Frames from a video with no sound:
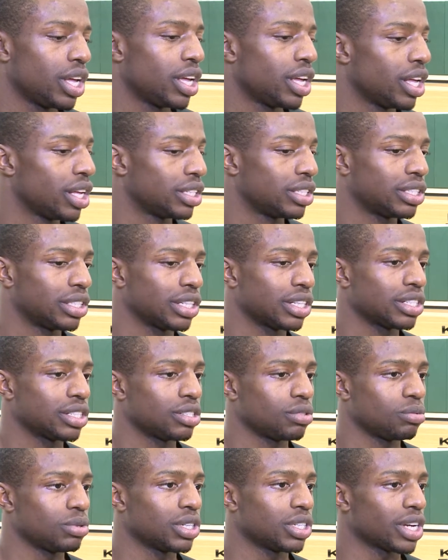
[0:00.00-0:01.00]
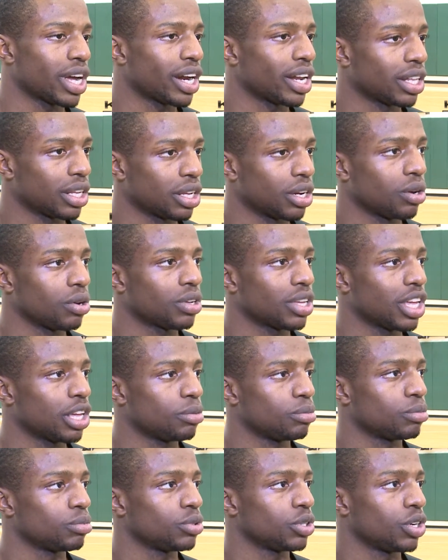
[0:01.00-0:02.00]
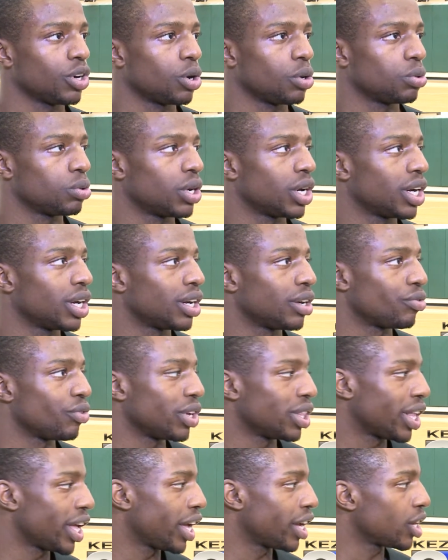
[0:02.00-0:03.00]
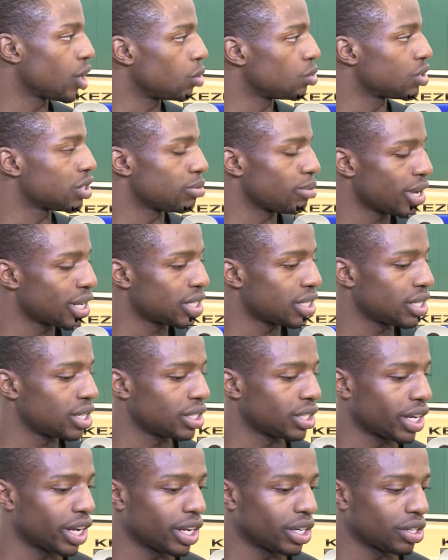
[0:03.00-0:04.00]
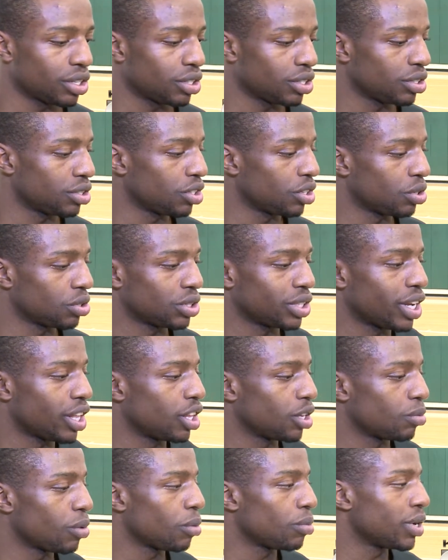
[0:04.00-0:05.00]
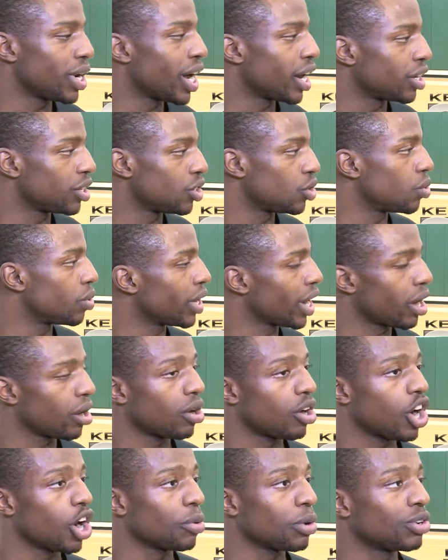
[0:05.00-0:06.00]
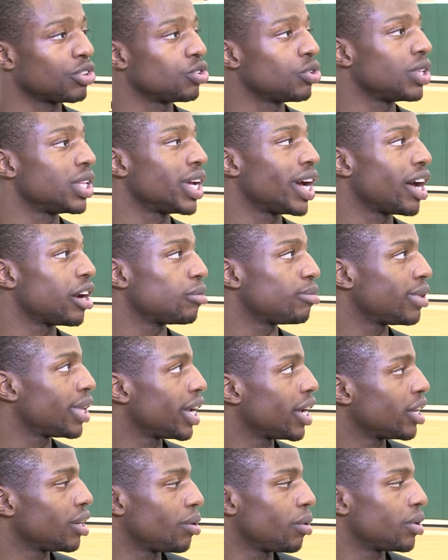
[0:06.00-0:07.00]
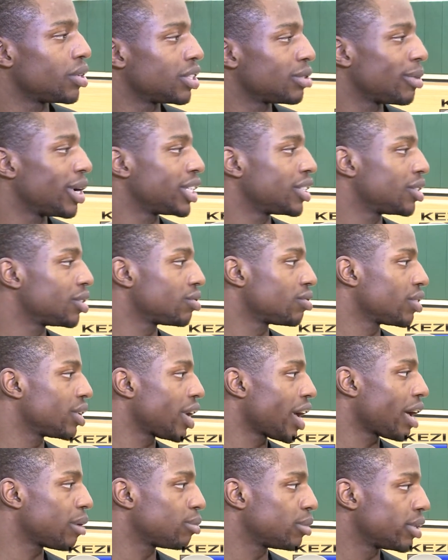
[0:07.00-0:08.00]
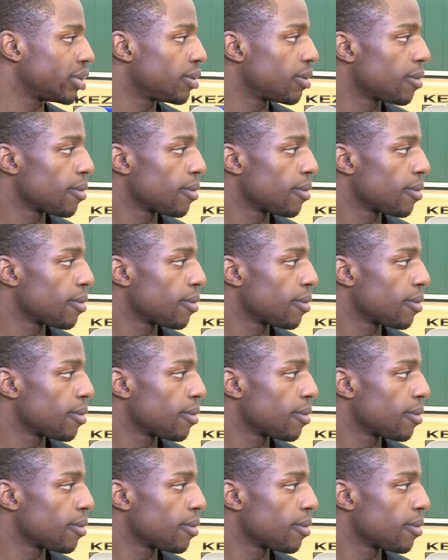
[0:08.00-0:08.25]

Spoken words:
it's just, we just got to, you know, keep, you know, relaying coach's message and, you know, telling what we got to do and how hard we truly got to play in order to make this run happen.